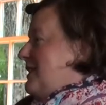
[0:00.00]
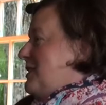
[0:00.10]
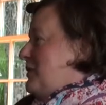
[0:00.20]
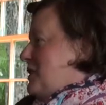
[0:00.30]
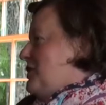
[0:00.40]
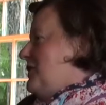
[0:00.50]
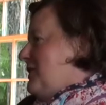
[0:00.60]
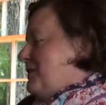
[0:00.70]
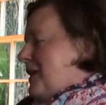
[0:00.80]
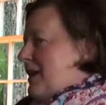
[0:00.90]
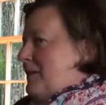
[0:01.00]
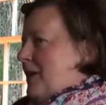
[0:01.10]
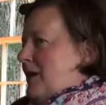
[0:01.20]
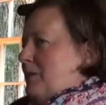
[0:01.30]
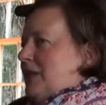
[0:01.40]
that's featured um,
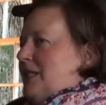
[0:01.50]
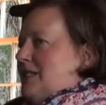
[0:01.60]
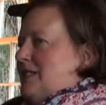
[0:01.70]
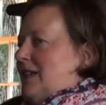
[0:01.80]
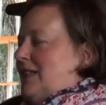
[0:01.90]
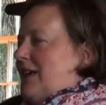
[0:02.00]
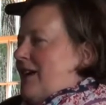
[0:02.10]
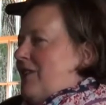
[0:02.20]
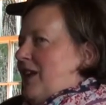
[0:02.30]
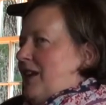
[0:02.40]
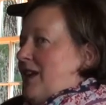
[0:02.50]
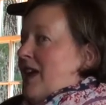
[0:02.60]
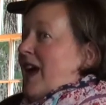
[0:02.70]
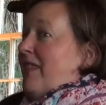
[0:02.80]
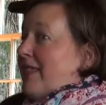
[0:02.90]
on plates at the cafe.
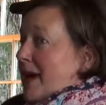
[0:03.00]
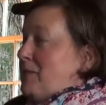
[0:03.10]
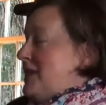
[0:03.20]
And that